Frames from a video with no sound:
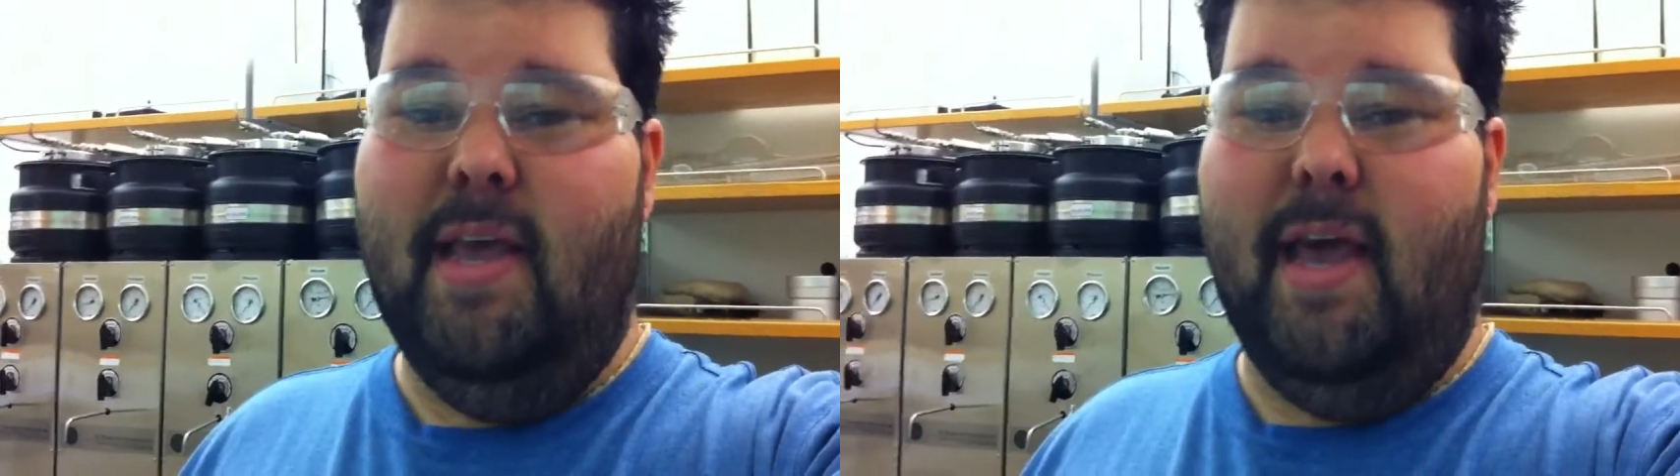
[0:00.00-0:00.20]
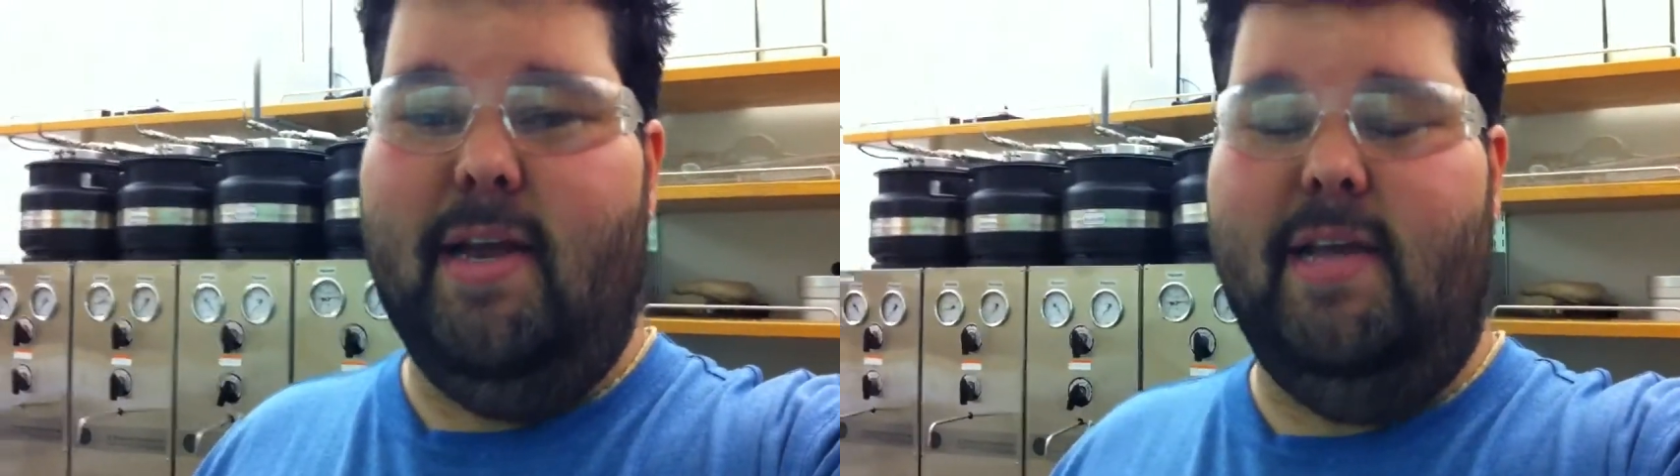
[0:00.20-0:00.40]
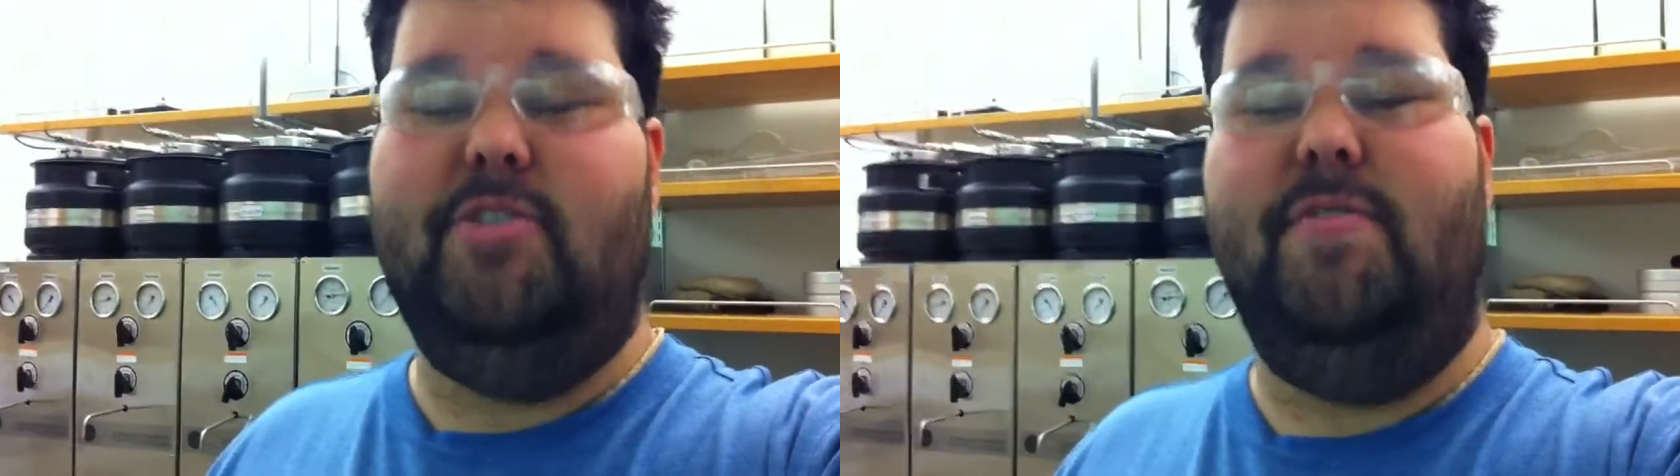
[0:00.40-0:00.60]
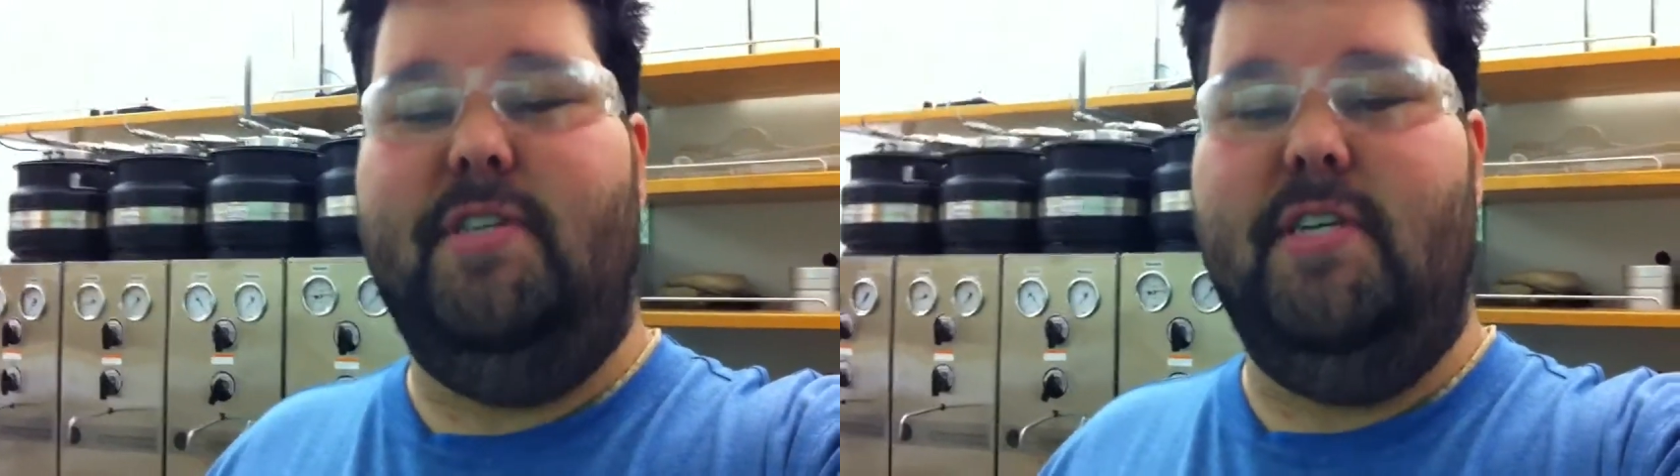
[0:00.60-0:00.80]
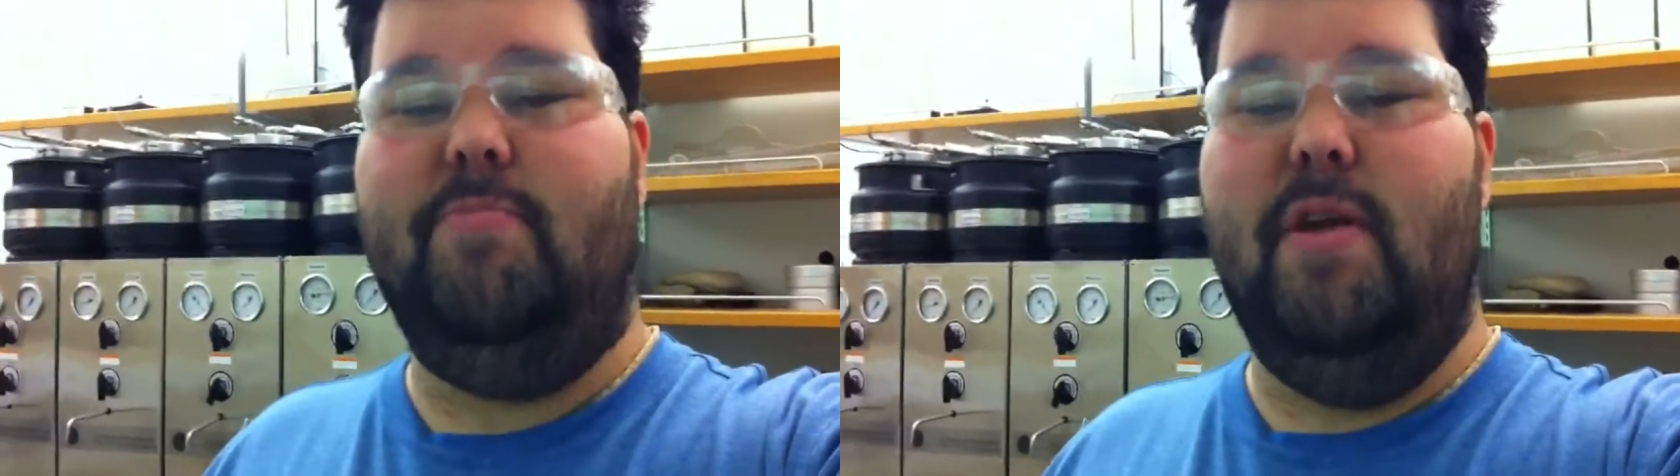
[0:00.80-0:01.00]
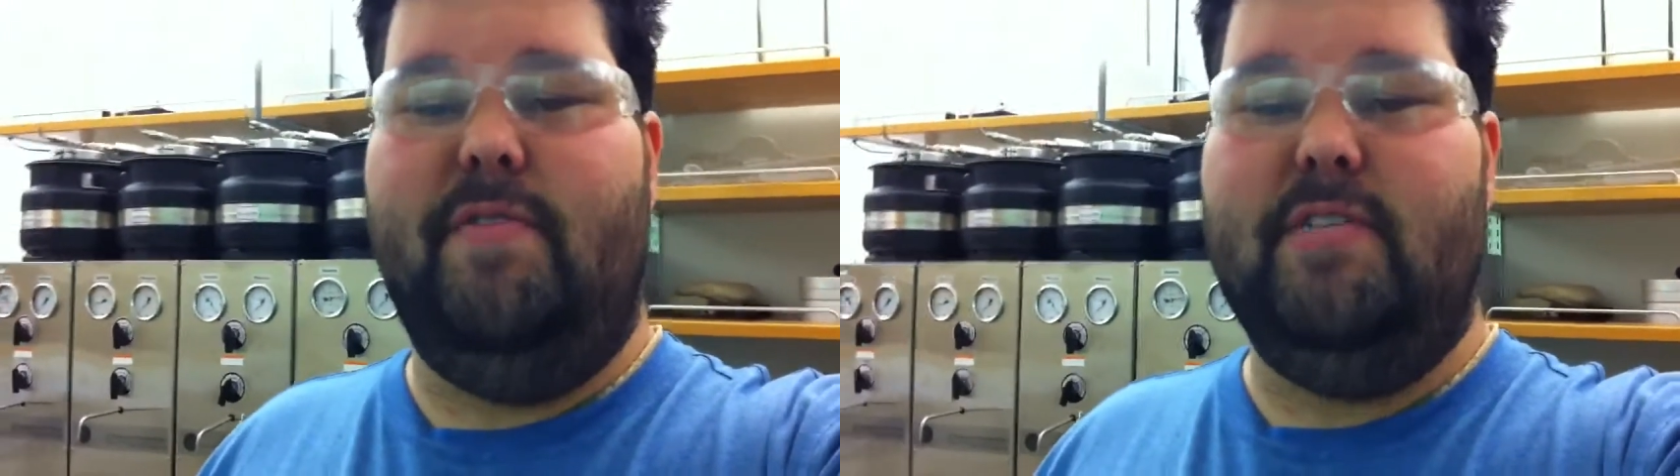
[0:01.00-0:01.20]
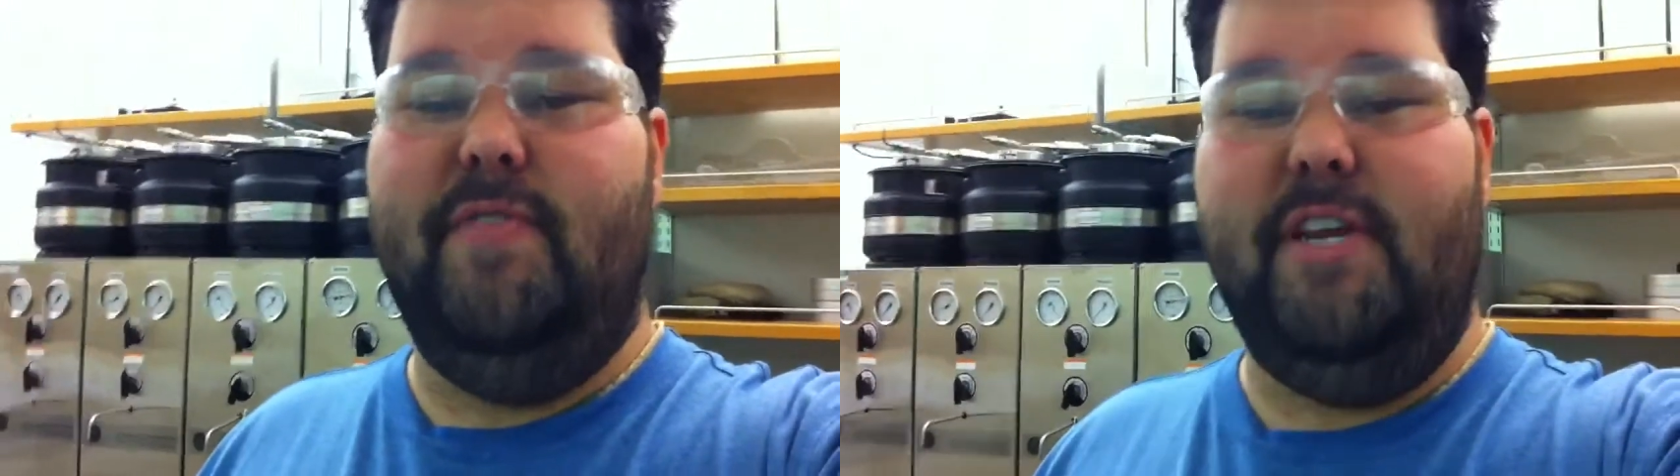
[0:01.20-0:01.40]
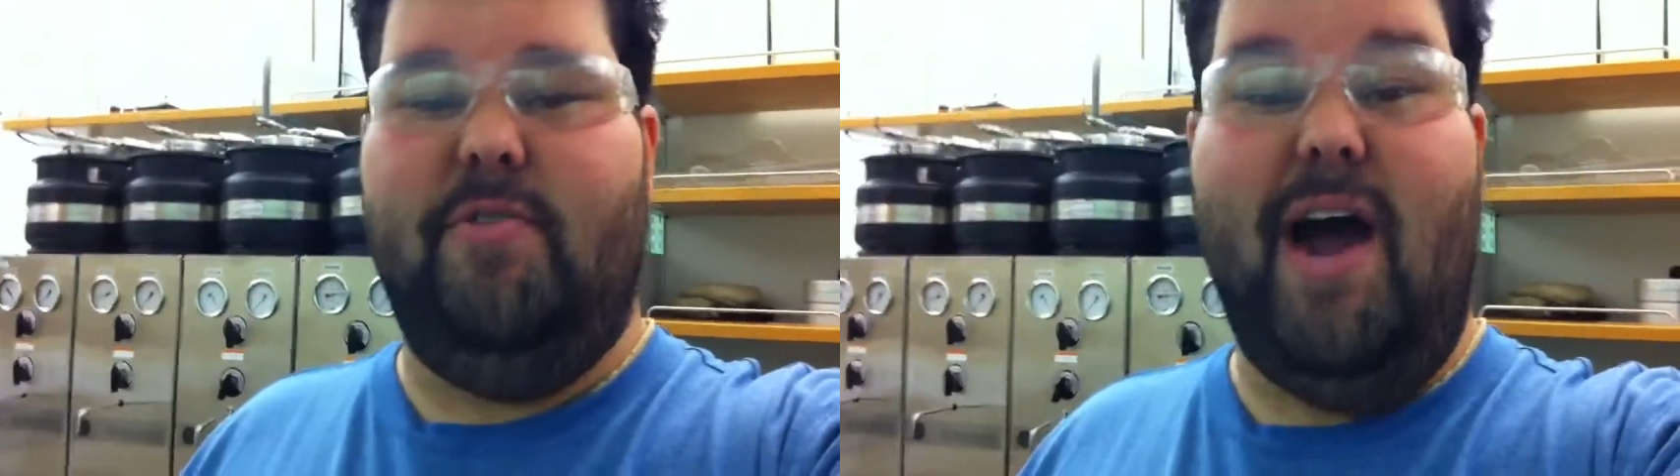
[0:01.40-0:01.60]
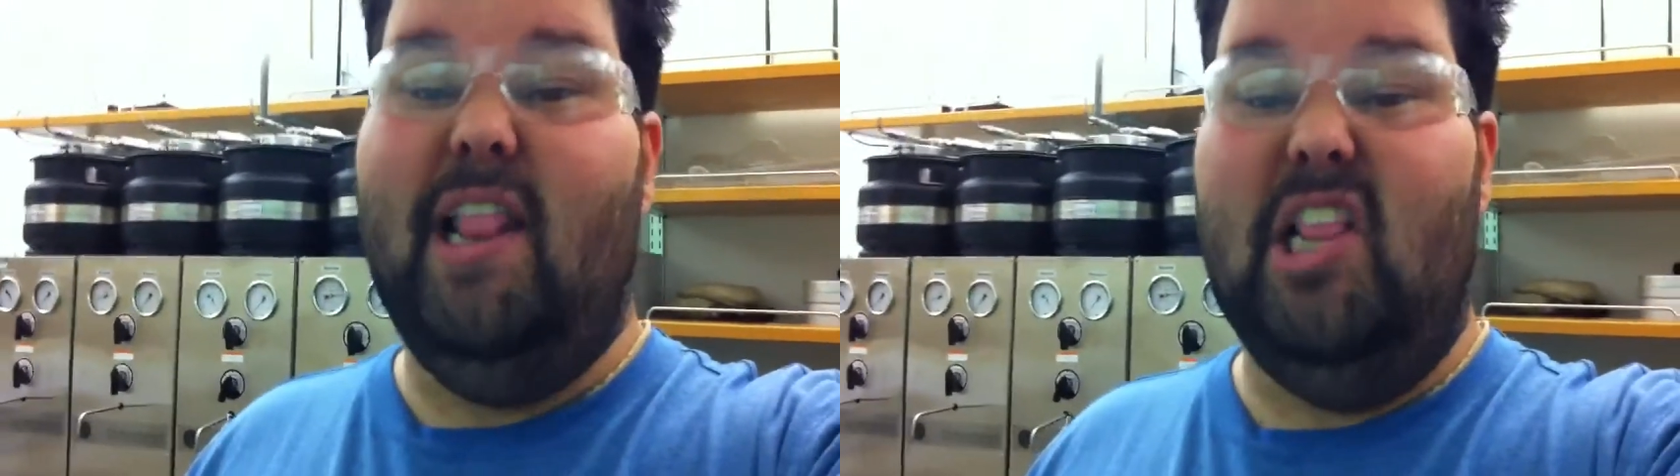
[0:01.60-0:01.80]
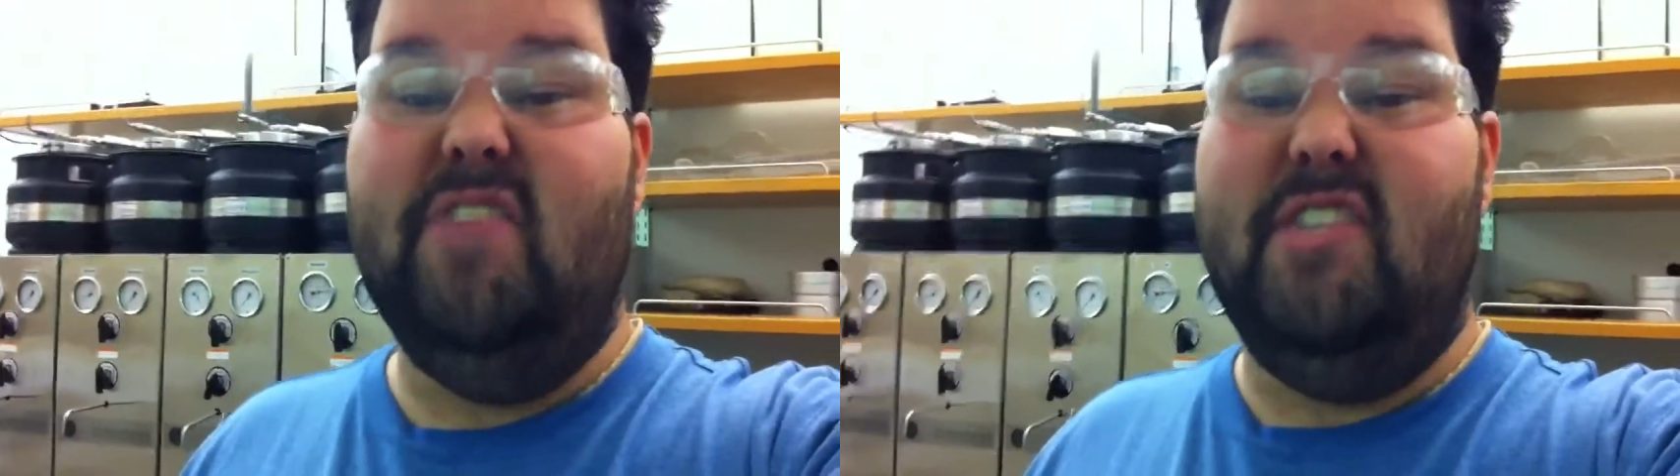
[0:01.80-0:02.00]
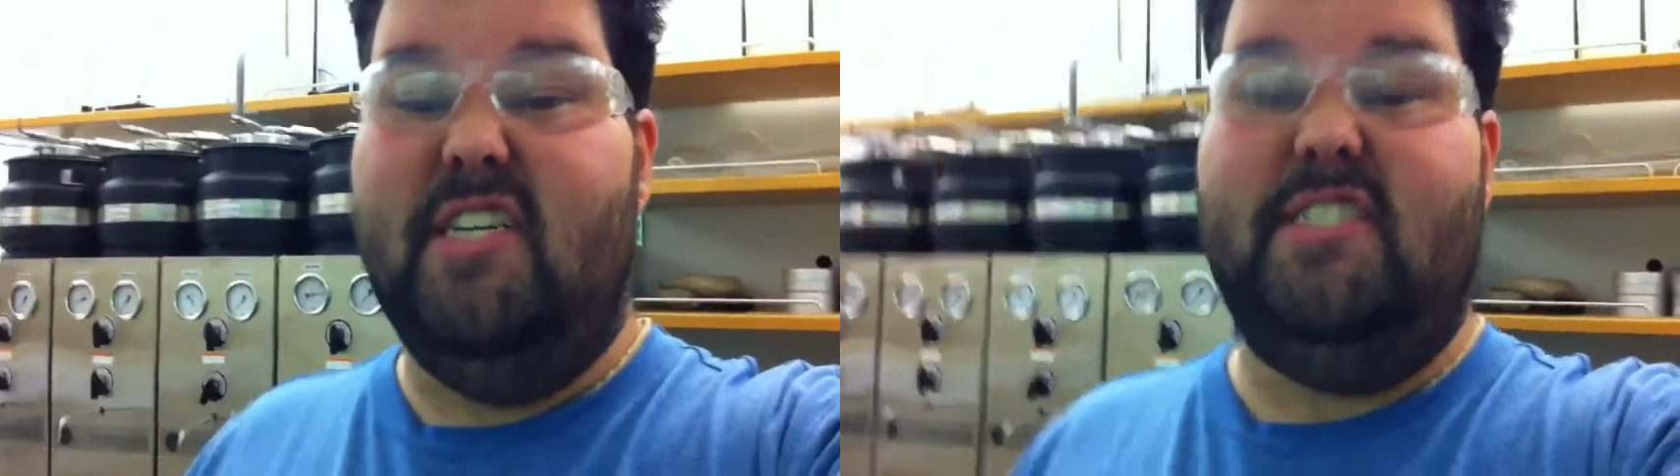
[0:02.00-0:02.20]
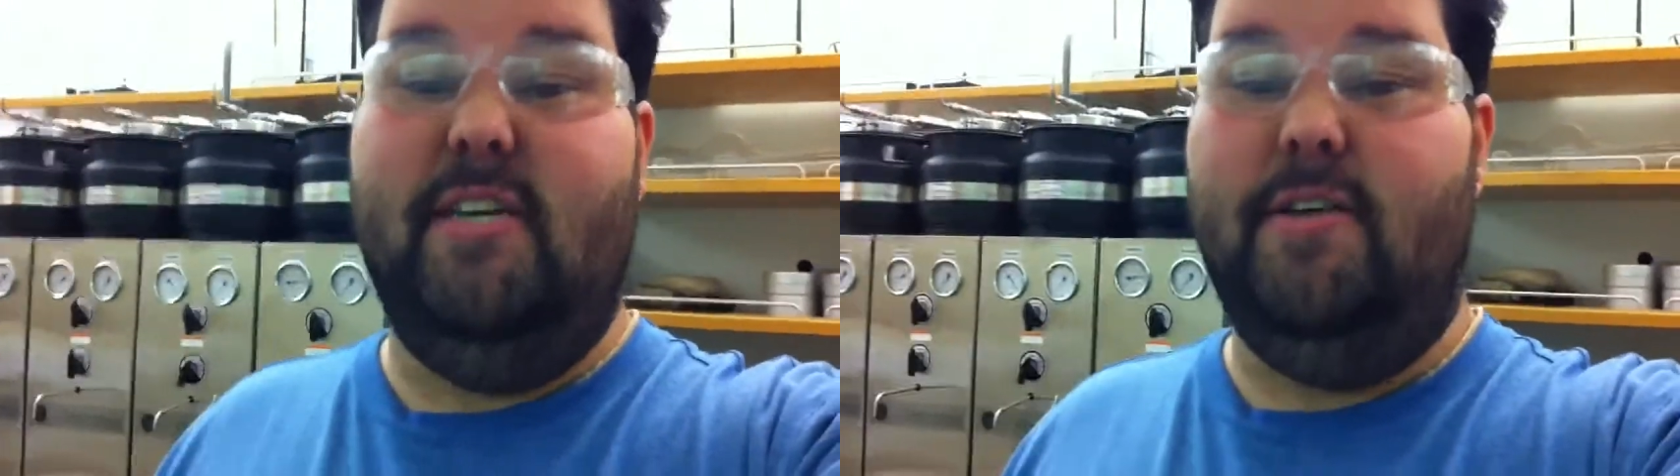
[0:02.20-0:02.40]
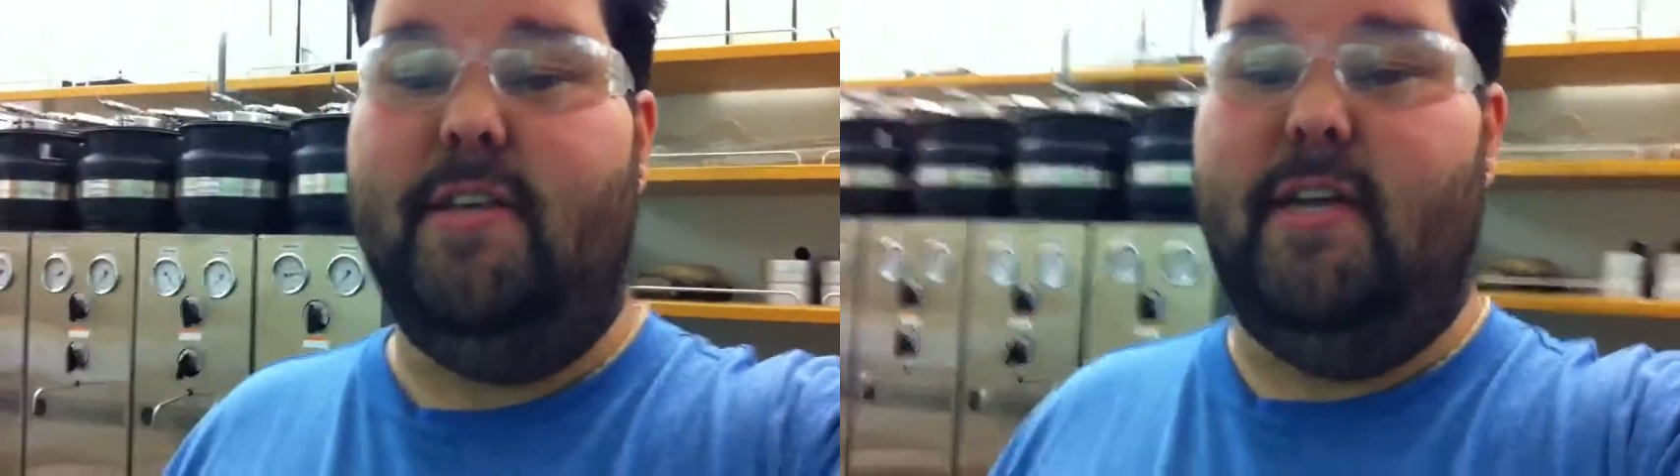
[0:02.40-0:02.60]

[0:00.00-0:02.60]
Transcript: And as you've seen in a previous video, I love to distill